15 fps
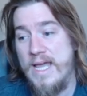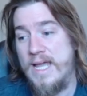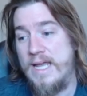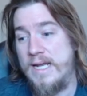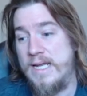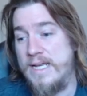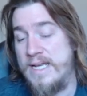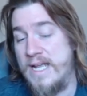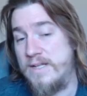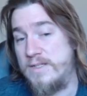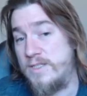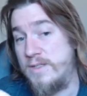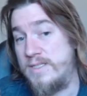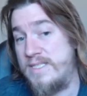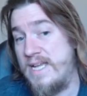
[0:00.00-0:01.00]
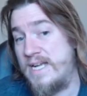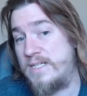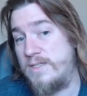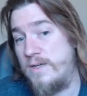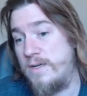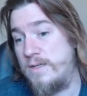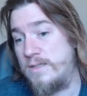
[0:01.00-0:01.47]
And I announced on Tech
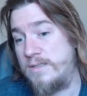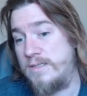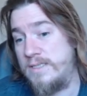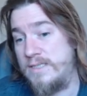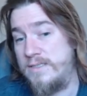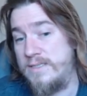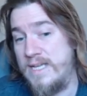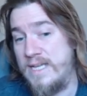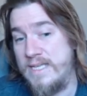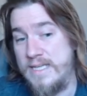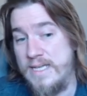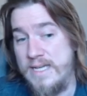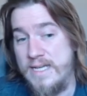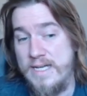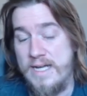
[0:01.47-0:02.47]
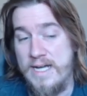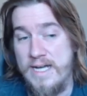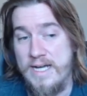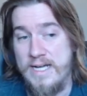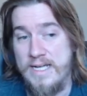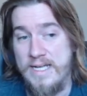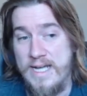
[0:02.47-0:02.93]
Talk the other day that
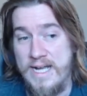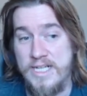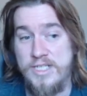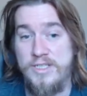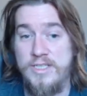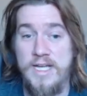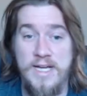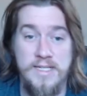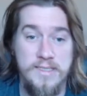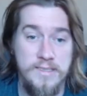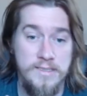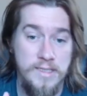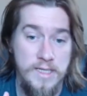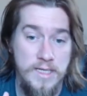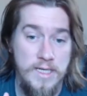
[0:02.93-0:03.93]
I actually got in